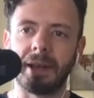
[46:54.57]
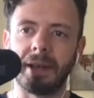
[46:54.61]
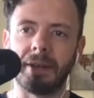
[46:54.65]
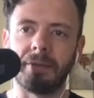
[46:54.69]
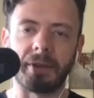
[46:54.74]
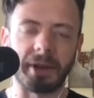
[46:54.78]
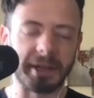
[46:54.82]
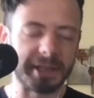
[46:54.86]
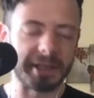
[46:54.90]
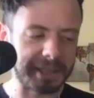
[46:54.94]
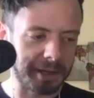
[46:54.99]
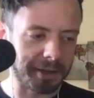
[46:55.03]

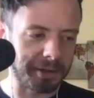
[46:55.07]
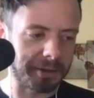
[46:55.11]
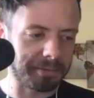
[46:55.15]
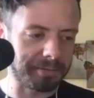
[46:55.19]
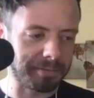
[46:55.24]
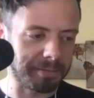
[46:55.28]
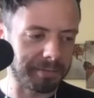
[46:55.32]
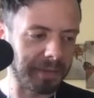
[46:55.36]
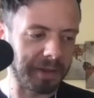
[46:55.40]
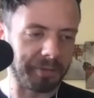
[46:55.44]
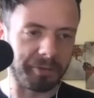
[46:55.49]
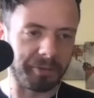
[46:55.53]
if
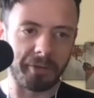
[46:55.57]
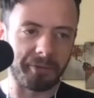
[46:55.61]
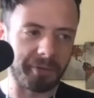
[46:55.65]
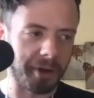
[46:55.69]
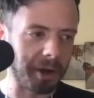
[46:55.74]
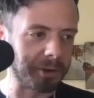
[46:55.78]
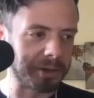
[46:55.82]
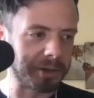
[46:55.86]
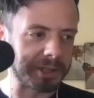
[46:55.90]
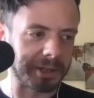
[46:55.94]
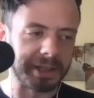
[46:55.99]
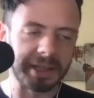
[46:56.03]
I
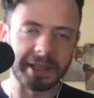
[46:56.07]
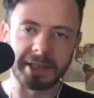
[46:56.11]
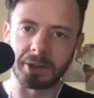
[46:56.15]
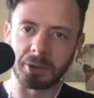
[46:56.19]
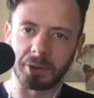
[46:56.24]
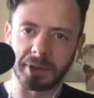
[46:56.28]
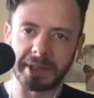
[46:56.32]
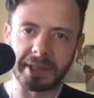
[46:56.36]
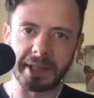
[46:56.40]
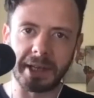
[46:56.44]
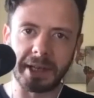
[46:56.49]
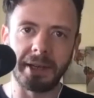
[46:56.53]
focus on
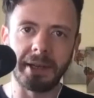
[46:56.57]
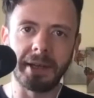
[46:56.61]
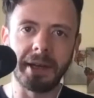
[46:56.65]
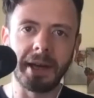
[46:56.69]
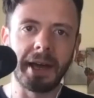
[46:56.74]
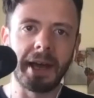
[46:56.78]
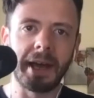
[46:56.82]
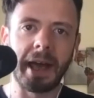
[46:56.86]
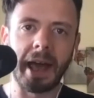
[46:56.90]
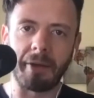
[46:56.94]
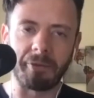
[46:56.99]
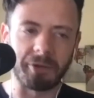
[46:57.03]
this or see
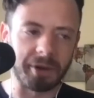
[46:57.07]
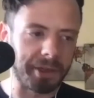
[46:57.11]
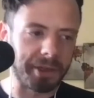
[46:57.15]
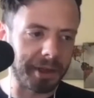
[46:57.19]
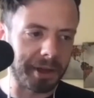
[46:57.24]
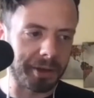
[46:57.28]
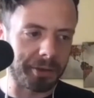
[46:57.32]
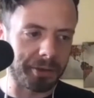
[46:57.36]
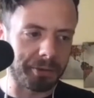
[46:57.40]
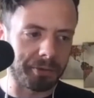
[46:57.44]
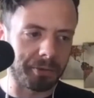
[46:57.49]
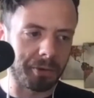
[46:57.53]

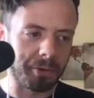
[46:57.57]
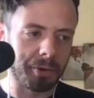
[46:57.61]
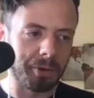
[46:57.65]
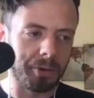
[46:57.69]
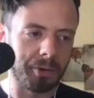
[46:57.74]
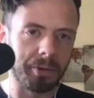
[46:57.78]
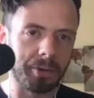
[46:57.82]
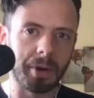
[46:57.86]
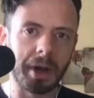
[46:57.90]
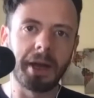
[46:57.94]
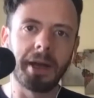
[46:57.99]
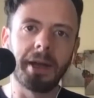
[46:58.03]
everything
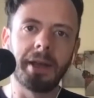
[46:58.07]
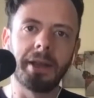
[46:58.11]
through